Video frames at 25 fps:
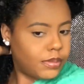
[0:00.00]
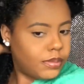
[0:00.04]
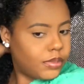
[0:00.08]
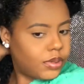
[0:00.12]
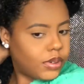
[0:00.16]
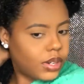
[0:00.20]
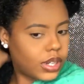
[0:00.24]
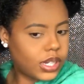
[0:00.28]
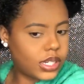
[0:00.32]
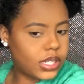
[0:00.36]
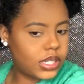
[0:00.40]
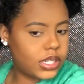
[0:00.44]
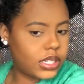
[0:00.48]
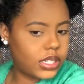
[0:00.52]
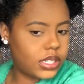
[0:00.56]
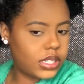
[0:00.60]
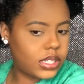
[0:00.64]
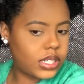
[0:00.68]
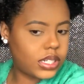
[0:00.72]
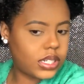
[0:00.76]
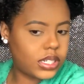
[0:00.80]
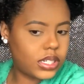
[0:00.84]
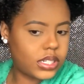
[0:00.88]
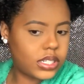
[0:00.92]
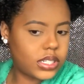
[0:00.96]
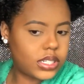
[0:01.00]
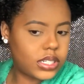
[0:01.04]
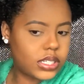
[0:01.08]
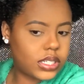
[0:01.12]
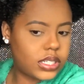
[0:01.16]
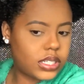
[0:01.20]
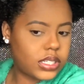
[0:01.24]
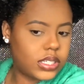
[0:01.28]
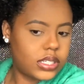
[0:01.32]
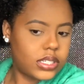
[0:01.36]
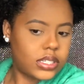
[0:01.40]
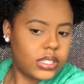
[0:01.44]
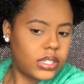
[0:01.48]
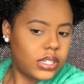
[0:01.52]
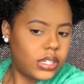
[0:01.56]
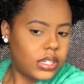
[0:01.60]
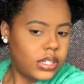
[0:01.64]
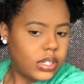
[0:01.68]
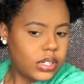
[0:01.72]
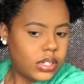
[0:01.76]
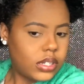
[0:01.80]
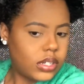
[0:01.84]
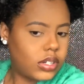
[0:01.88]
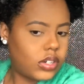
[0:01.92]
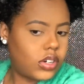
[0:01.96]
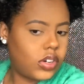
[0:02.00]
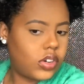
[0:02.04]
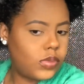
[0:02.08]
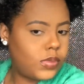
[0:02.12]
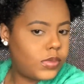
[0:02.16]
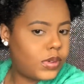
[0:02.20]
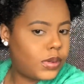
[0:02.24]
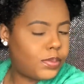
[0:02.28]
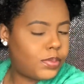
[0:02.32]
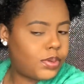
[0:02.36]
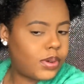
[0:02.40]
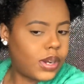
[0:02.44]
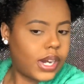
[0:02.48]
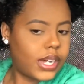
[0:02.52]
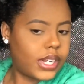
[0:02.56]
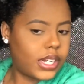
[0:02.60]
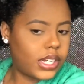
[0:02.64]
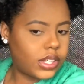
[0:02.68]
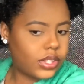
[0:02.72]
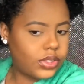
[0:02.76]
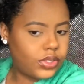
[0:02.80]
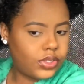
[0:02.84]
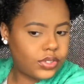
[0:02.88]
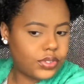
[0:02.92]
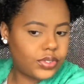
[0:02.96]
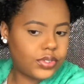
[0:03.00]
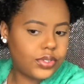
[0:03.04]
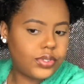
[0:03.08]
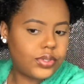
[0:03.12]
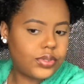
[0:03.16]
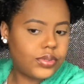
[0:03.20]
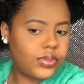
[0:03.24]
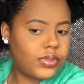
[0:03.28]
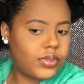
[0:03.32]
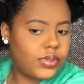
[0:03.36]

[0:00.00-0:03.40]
brush and just comb the product through.